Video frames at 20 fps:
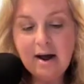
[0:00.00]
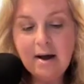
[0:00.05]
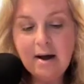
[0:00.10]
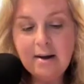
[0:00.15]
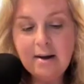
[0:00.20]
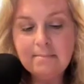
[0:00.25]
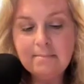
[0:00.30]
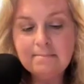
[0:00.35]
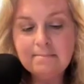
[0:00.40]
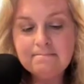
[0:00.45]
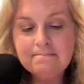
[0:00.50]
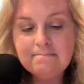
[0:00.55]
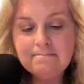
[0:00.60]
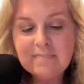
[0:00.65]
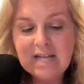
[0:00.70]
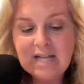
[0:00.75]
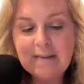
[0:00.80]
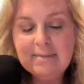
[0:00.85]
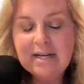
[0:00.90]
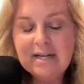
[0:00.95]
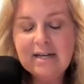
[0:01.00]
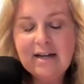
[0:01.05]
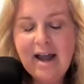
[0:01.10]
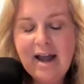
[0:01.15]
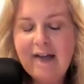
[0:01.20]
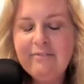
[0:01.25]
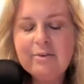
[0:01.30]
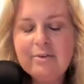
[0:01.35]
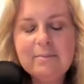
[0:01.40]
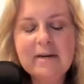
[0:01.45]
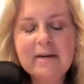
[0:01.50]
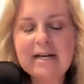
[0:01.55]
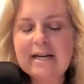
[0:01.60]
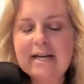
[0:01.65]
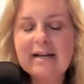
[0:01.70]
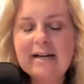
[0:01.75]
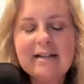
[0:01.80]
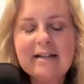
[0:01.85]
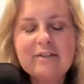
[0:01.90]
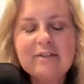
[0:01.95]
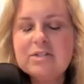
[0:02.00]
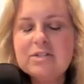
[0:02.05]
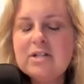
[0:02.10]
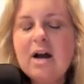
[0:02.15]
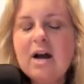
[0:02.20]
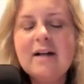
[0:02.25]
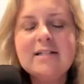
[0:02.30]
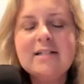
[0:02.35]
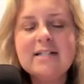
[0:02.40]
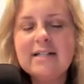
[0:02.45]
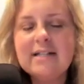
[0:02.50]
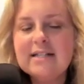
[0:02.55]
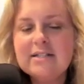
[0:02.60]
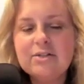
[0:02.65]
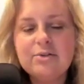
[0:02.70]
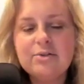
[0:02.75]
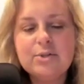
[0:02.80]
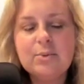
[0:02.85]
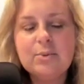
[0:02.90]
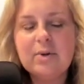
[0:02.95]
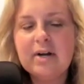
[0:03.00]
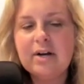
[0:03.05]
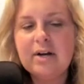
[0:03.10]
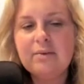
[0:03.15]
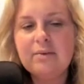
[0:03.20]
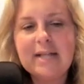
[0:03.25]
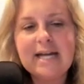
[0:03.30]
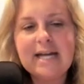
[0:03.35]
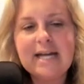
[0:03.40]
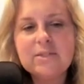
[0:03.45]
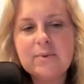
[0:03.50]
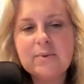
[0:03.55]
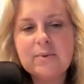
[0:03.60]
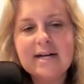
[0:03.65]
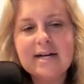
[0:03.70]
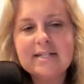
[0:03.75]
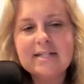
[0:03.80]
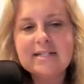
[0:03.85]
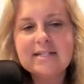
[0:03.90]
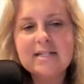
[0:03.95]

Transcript: um I mean, everybody, there's tons of listeners who are going to relate to us.